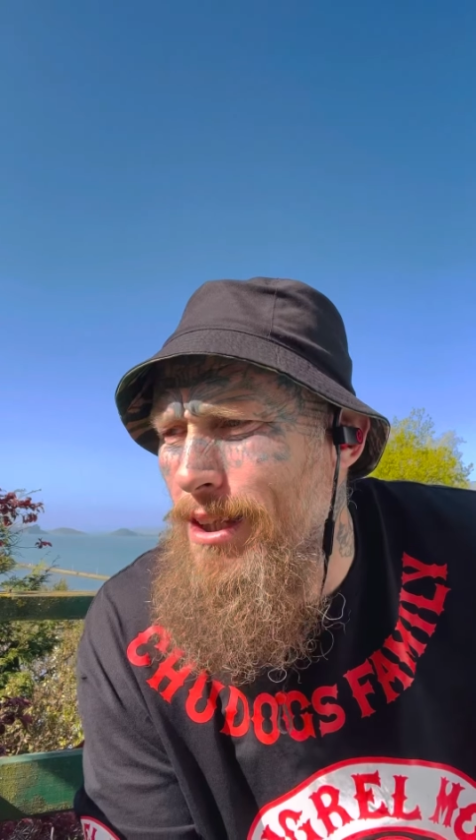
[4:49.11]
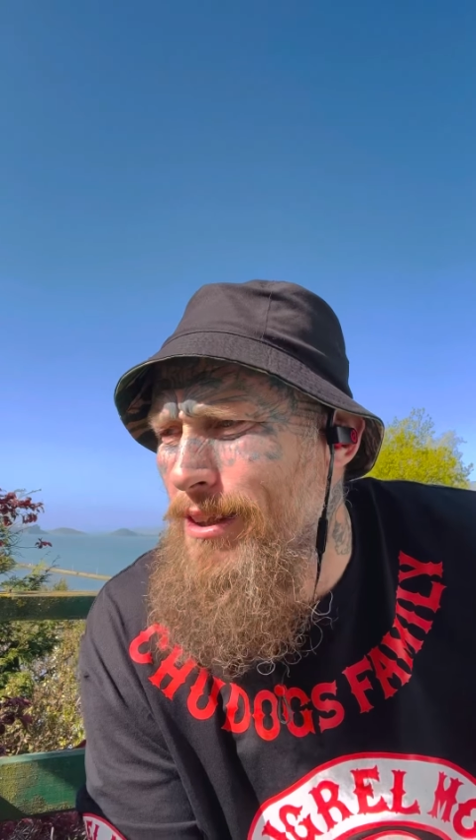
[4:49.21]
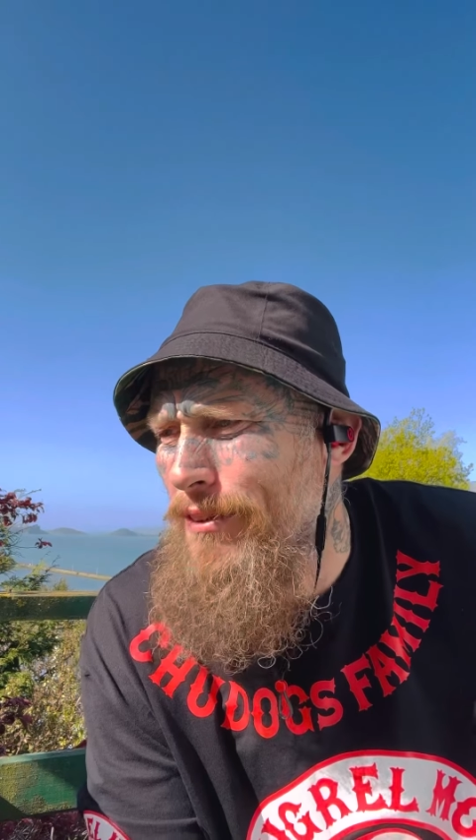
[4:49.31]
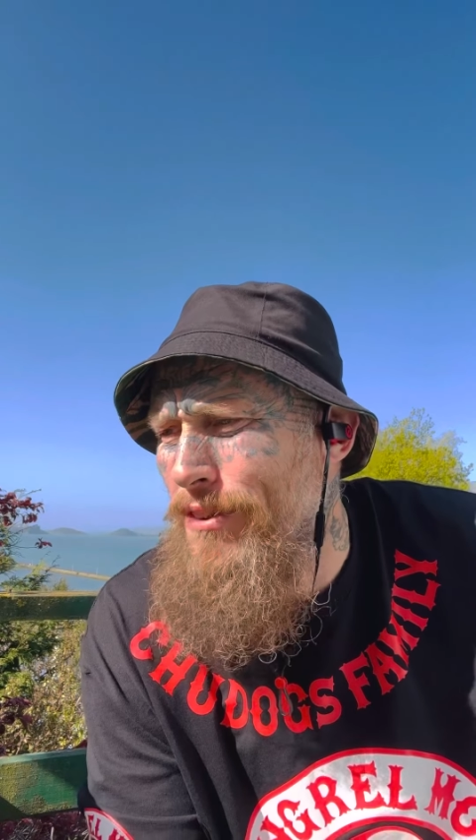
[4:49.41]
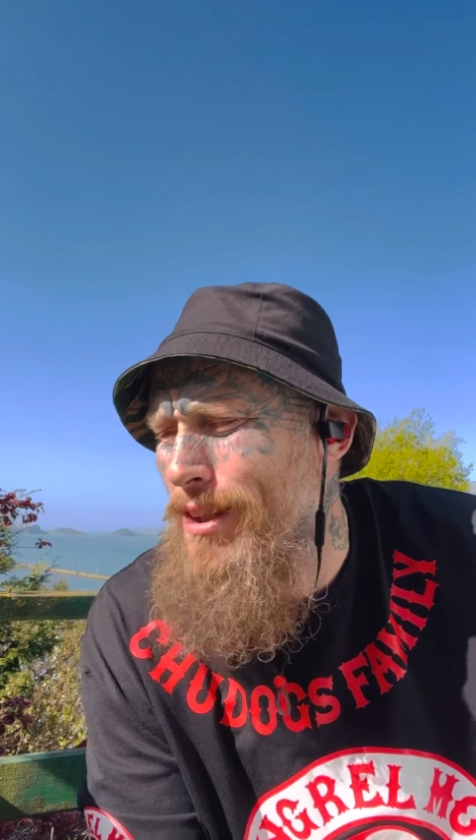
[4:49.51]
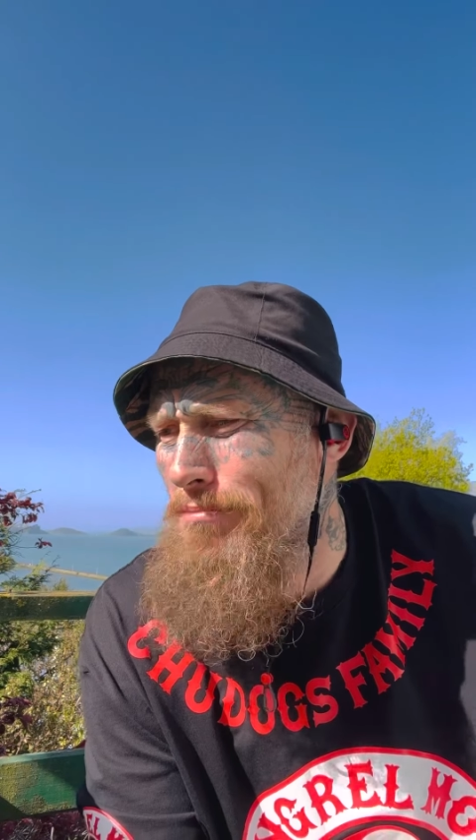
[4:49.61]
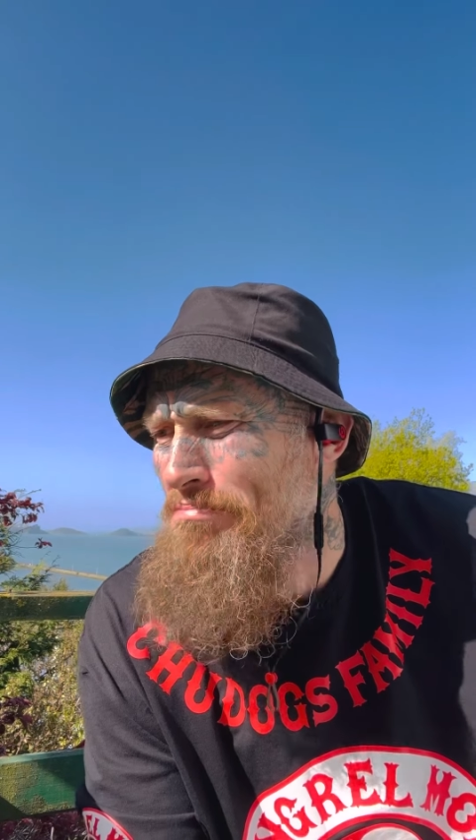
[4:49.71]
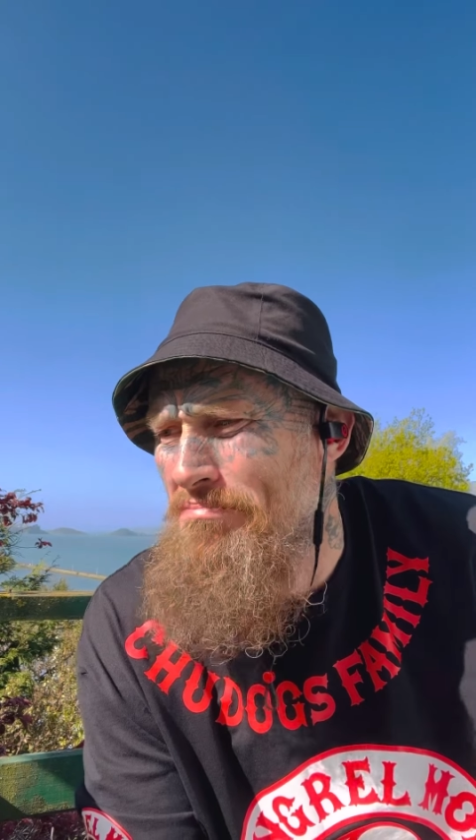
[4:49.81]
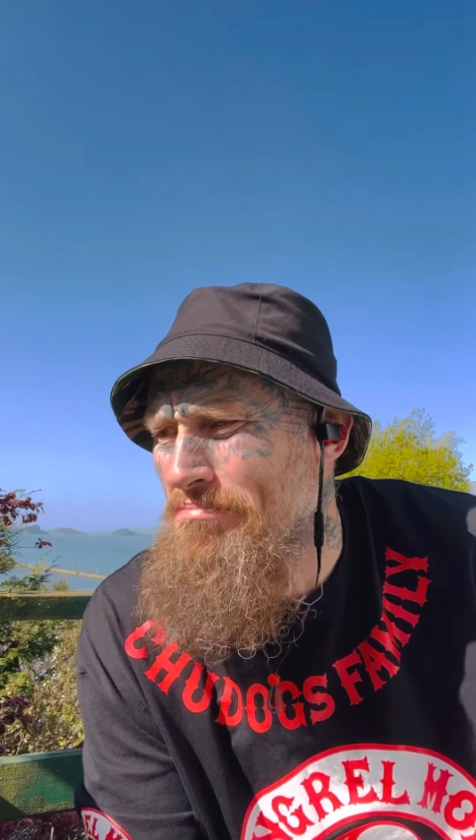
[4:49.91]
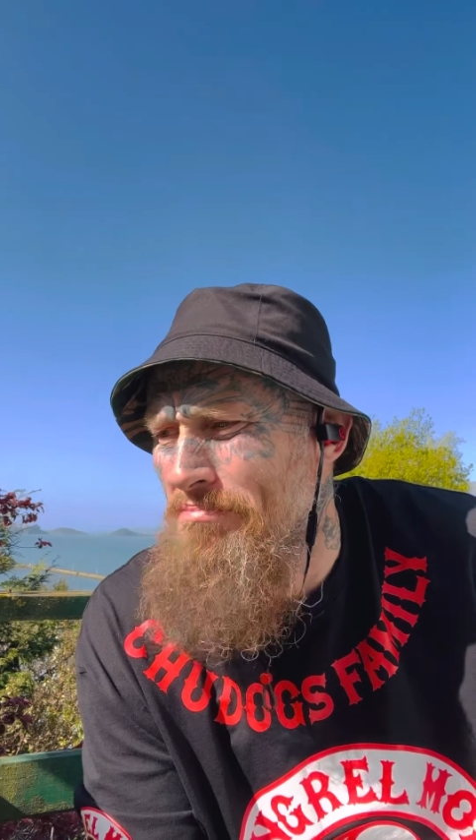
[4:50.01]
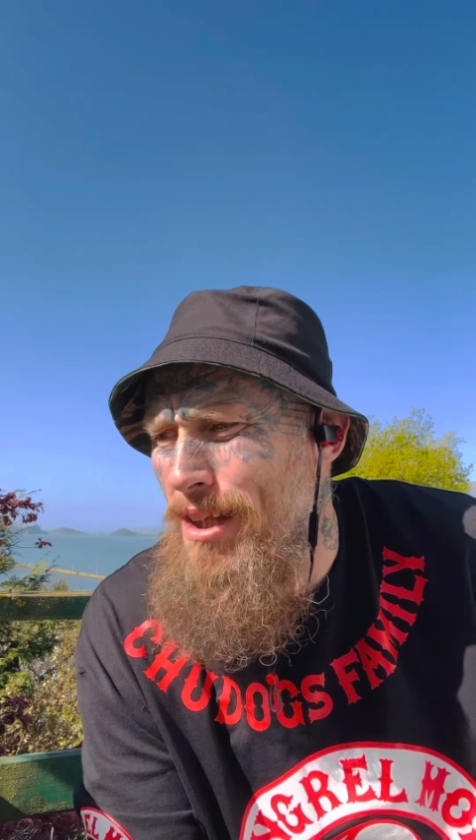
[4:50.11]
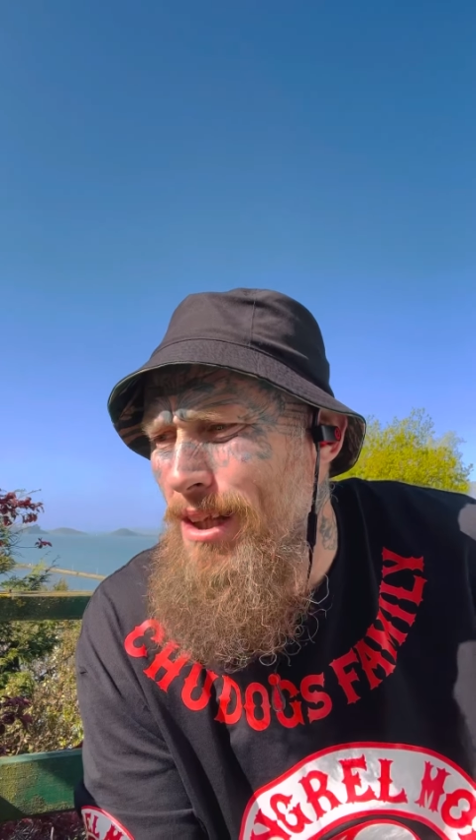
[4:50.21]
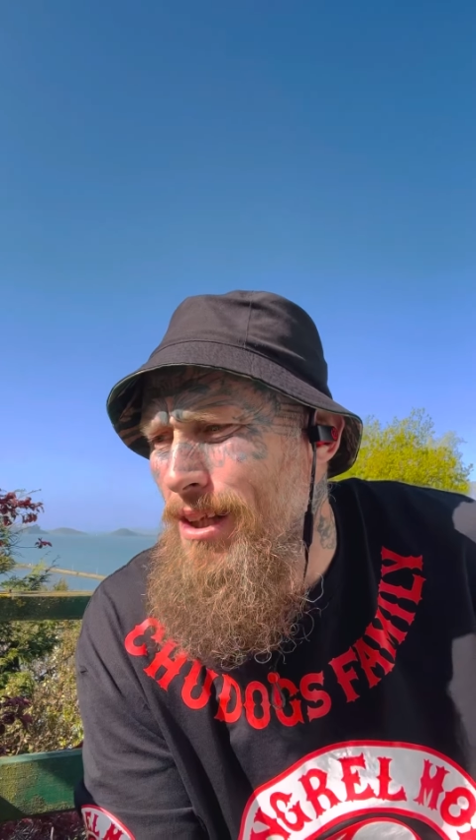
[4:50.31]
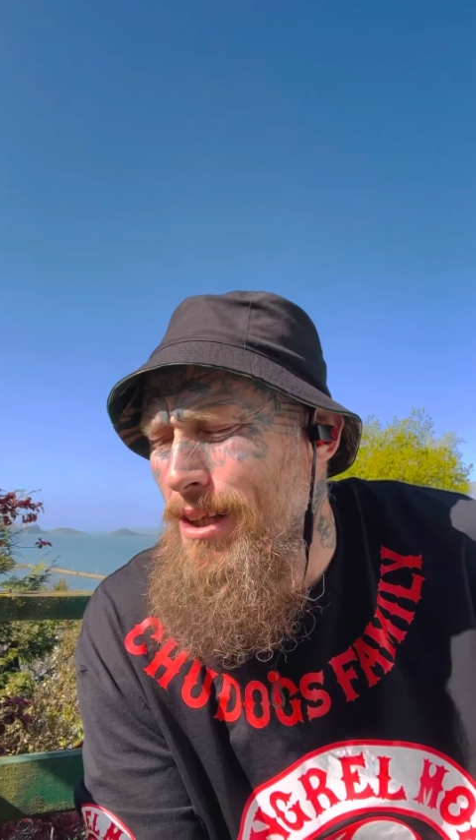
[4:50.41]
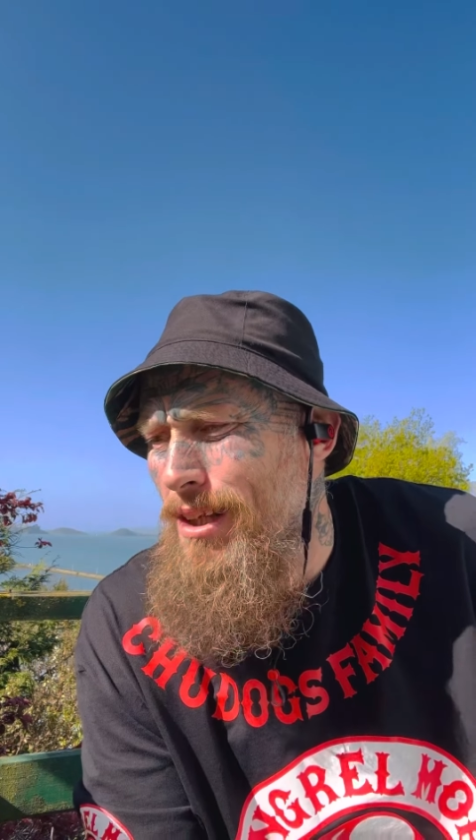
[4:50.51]
nothing
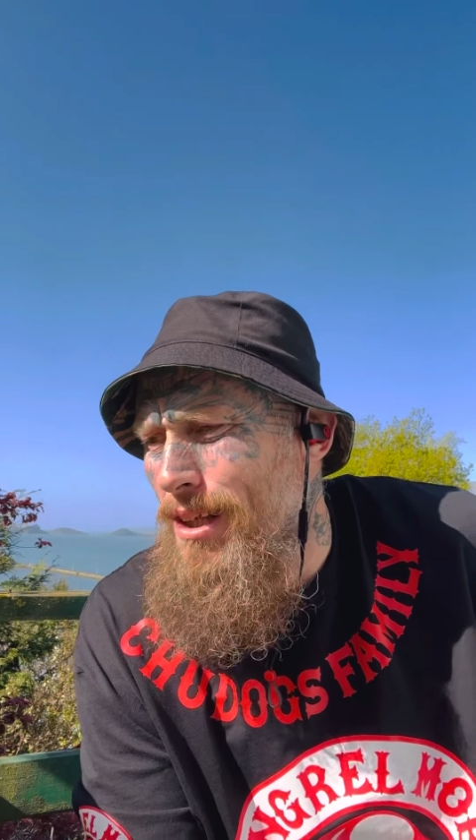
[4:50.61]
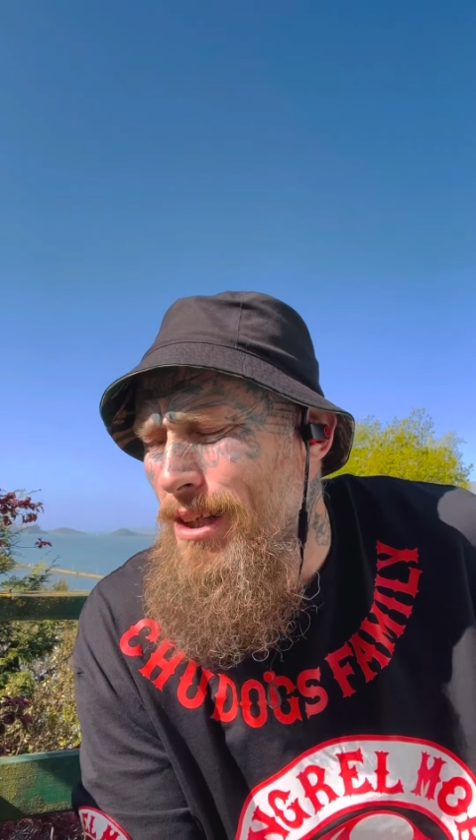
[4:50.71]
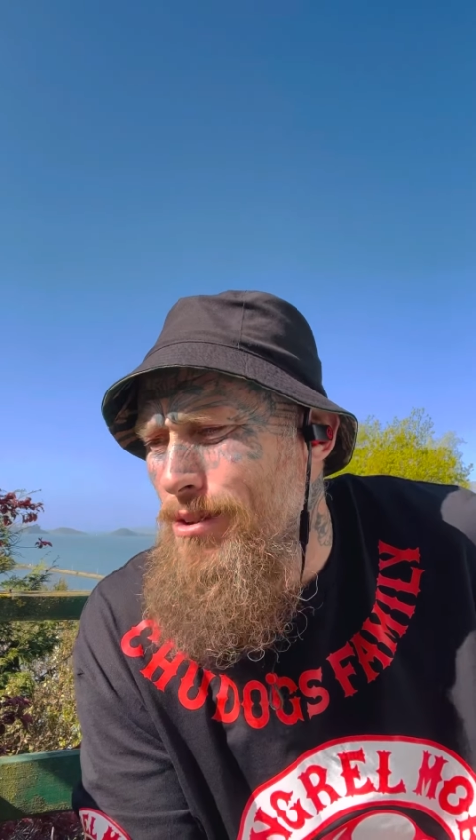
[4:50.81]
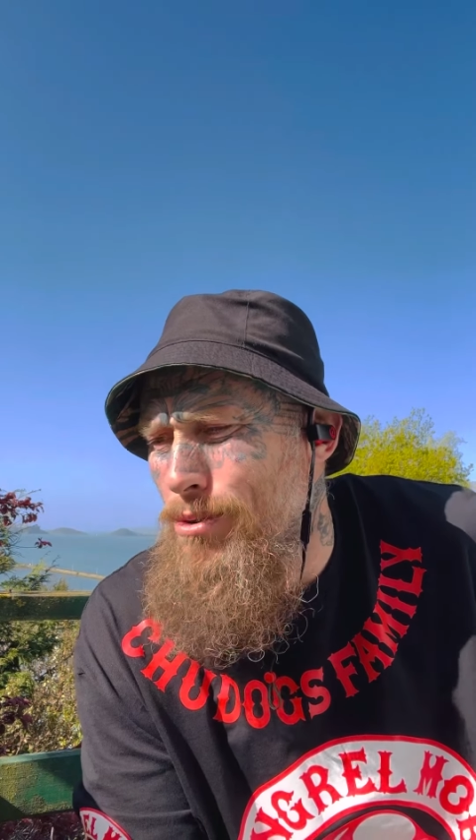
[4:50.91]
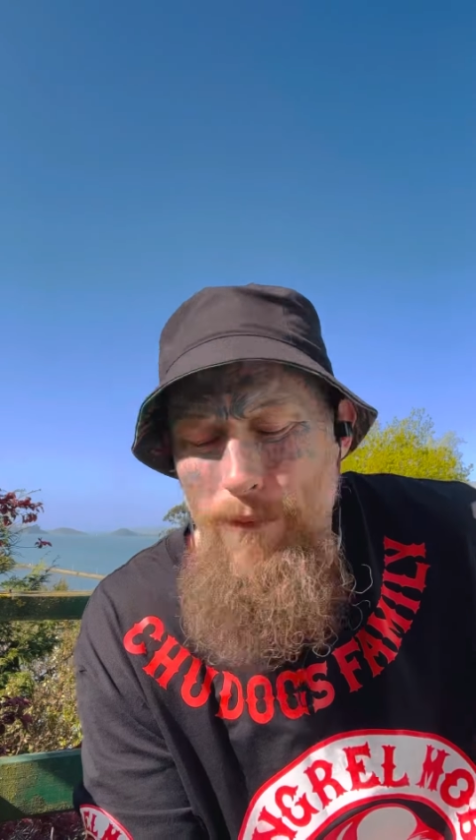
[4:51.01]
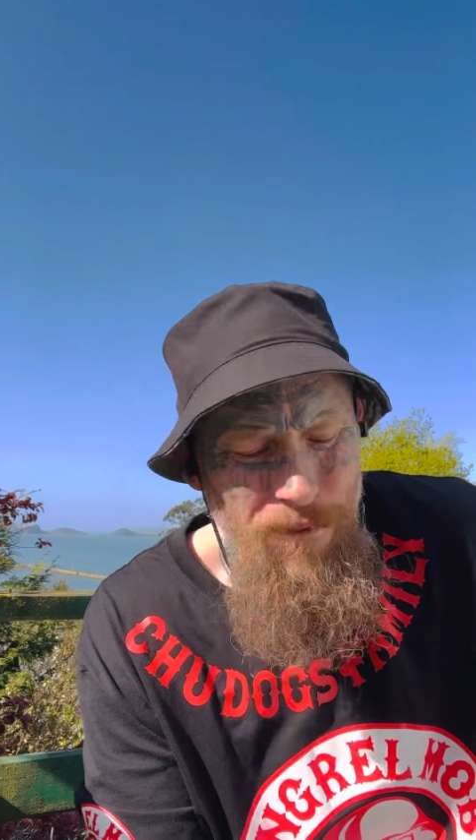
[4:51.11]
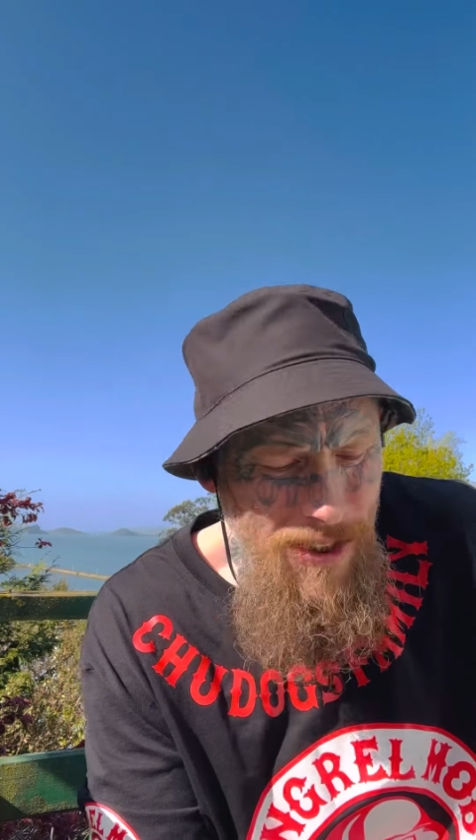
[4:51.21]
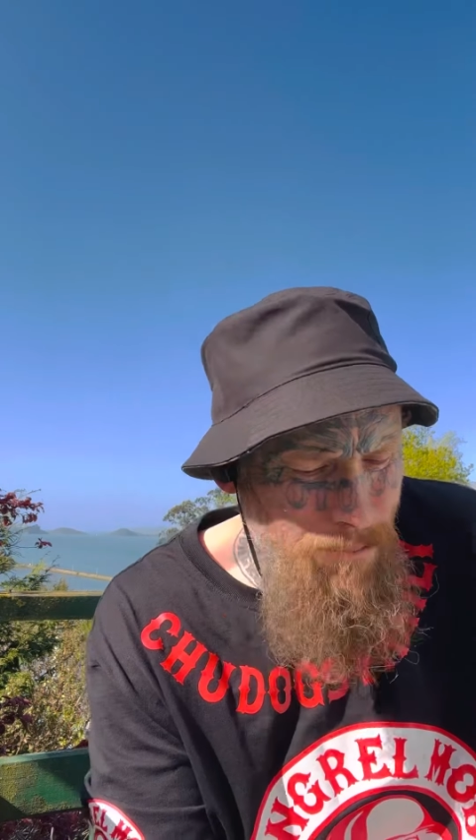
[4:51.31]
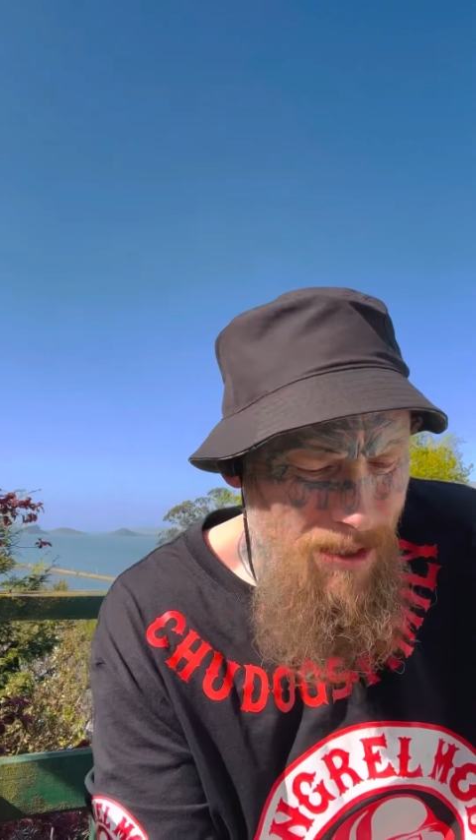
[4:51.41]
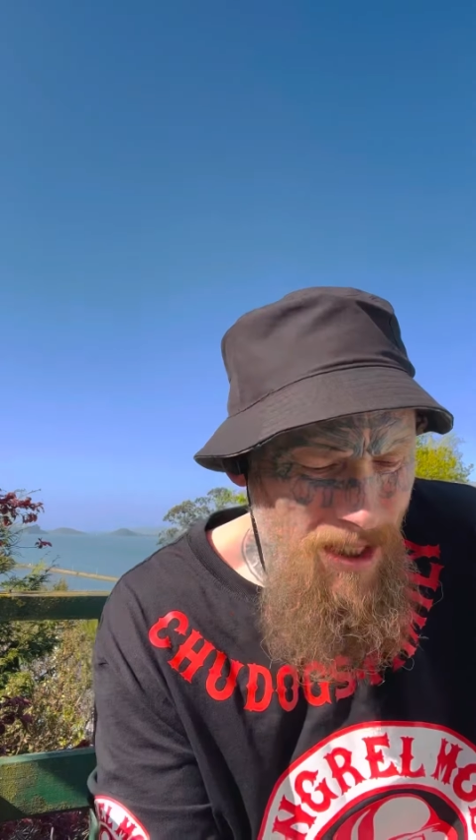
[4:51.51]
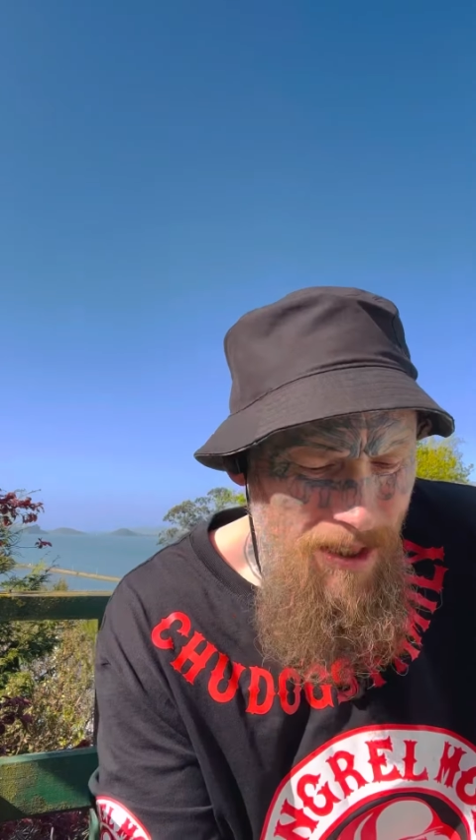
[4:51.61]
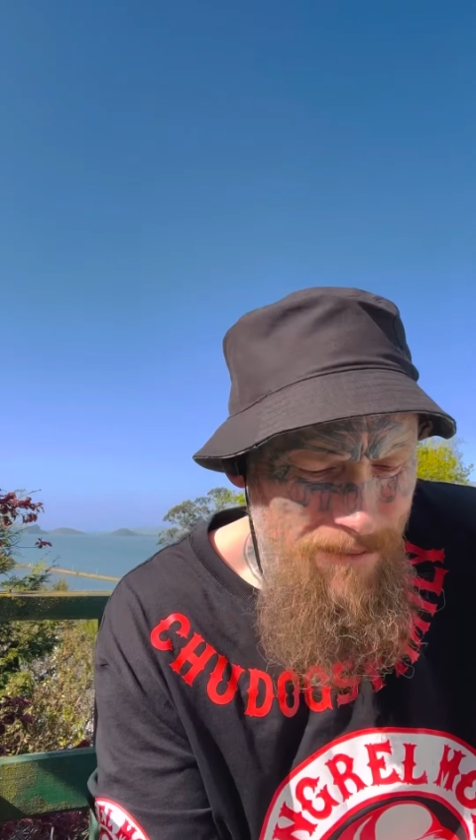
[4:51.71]
to affect me.